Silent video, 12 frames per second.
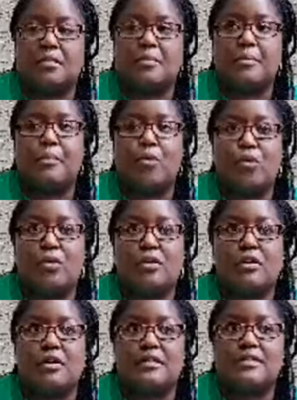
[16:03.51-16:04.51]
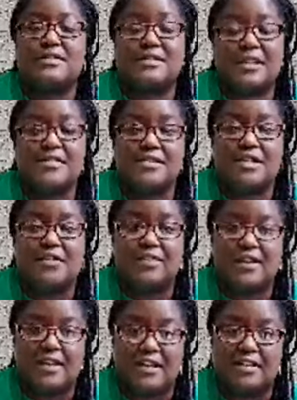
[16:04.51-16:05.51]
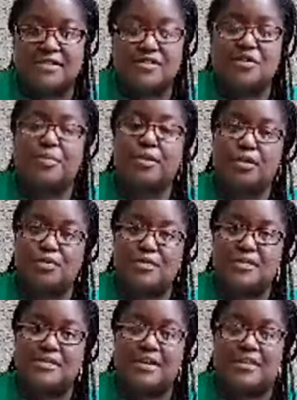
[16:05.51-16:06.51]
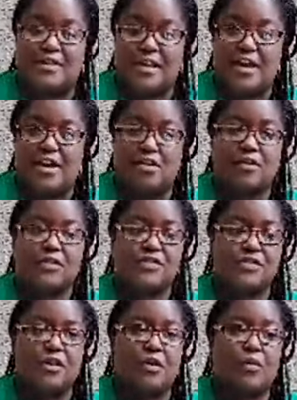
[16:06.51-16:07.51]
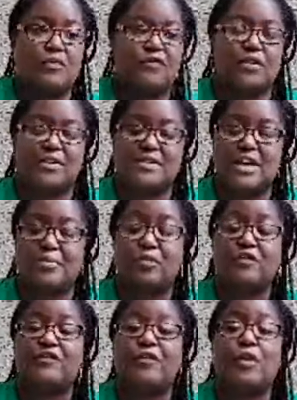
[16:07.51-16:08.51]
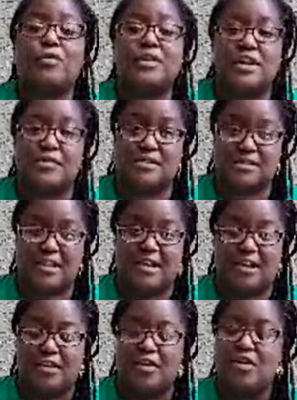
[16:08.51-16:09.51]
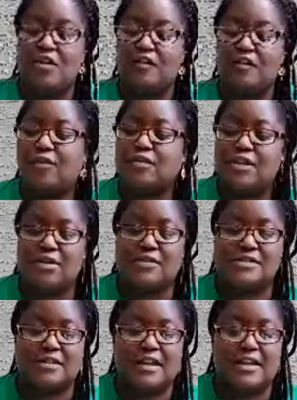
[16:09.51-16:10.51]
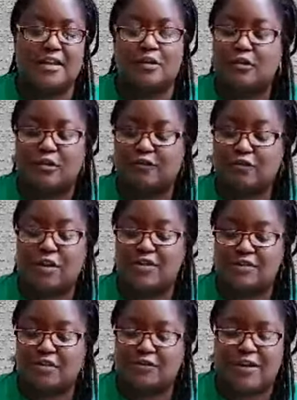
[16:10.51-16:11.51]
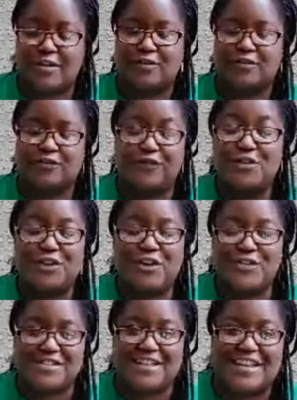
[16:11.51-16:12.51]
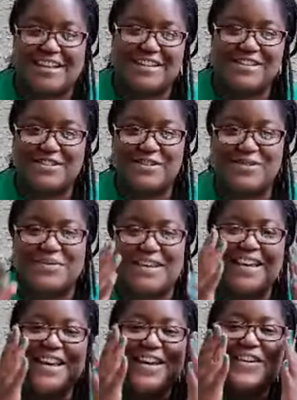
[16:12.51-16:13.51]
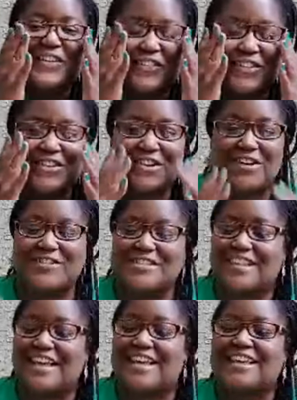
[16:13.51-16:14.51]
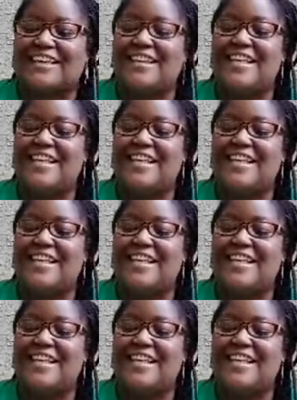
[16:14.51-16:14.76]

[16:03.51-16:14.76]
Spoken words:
more sensitive it is to pollutants in the air. So, for example, Folio Slicing, or rather fruticose lichen, fruticose lichen,